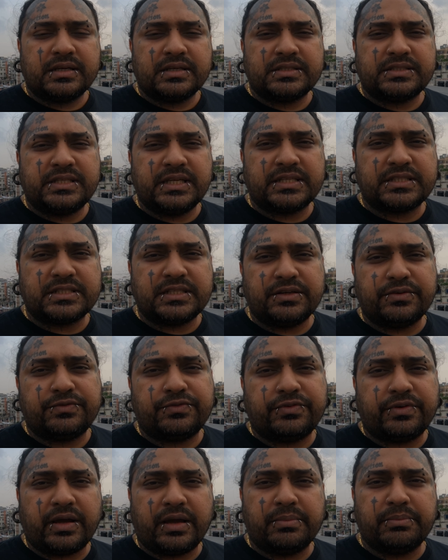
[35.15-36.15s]
60
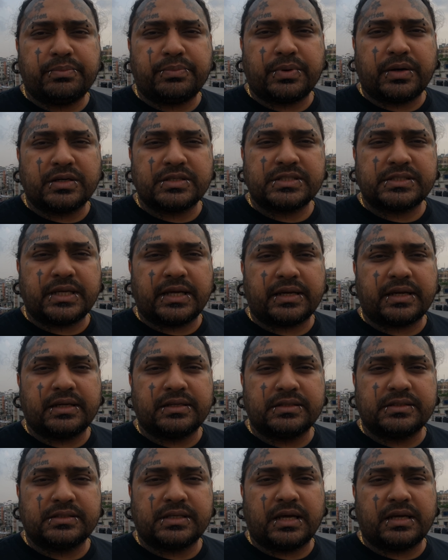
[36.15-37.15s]
frame per
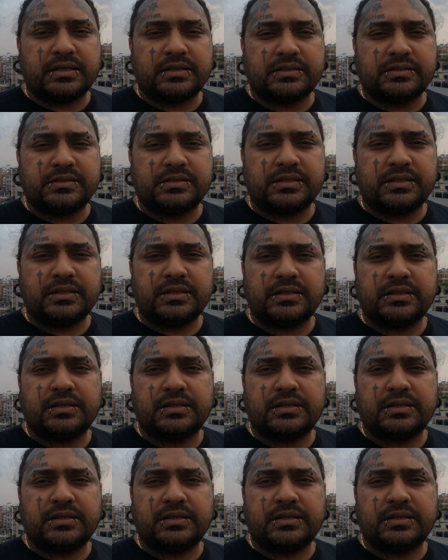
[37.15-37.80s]
second and